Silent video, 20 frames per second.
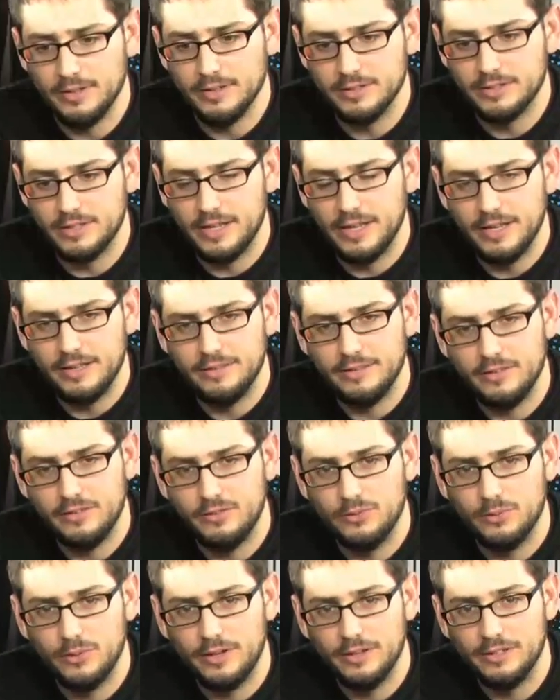looks like, this
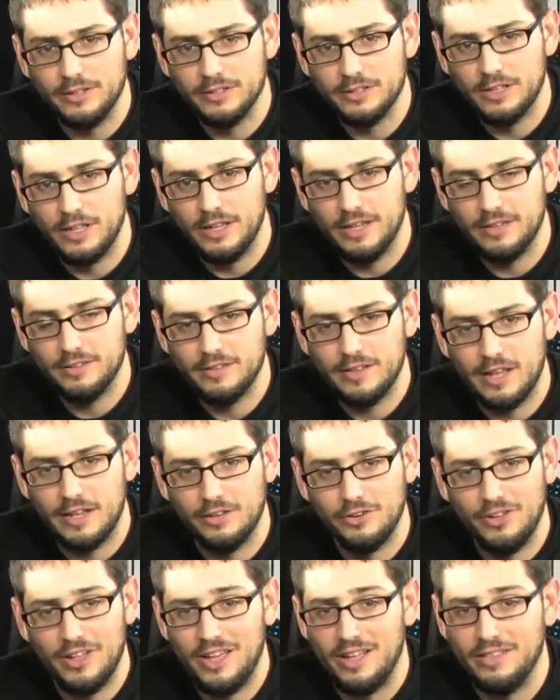is what it looks like. It's got a
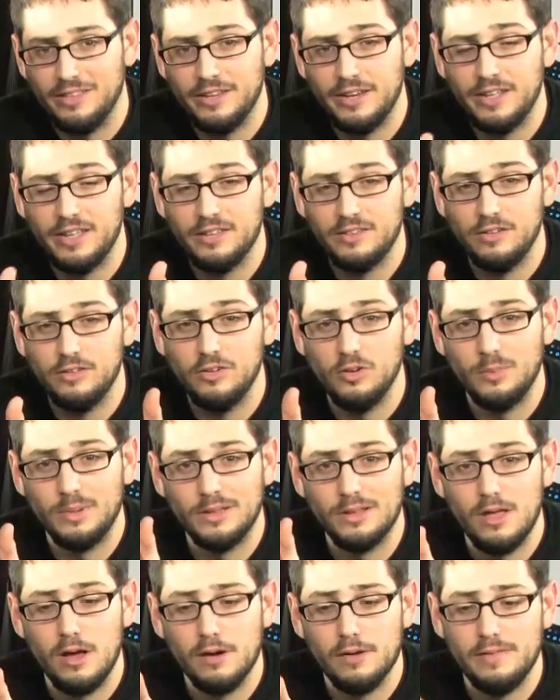little L in it. It's a little
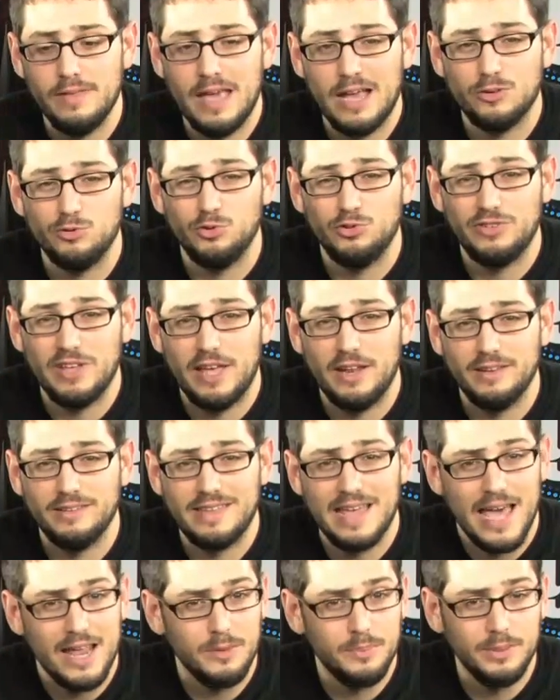bit longer than the actual SATA
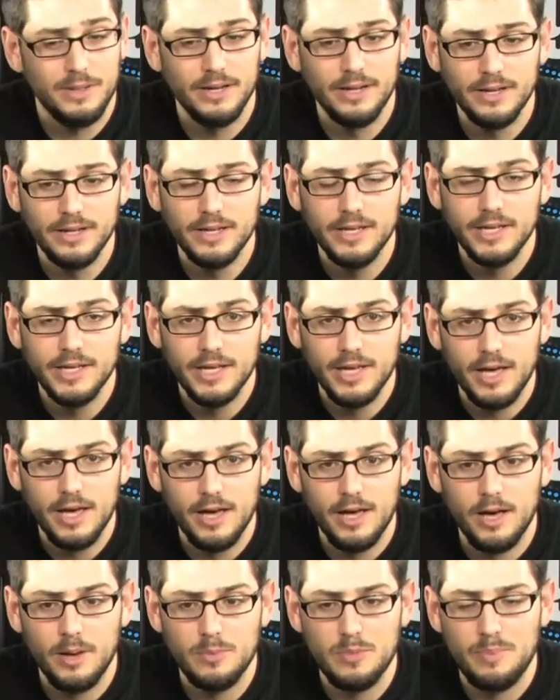data plug.
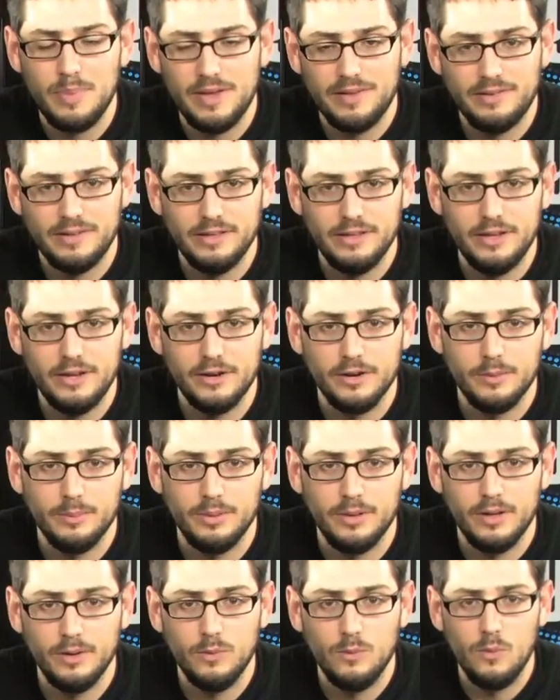Uh, but basically, you're going to
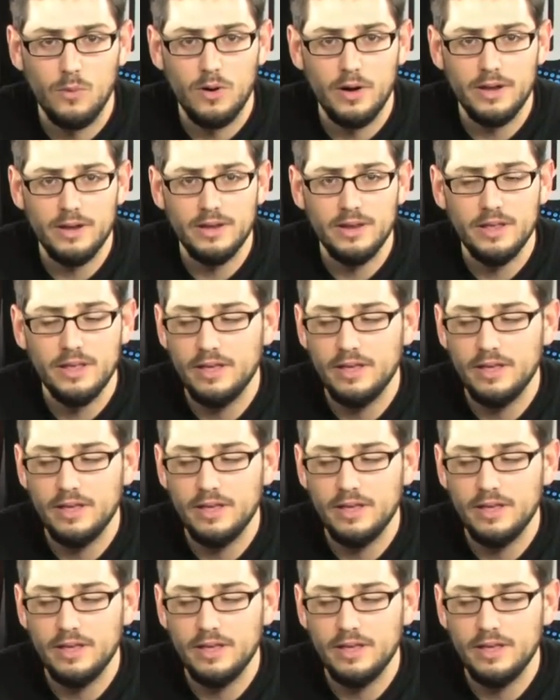plug one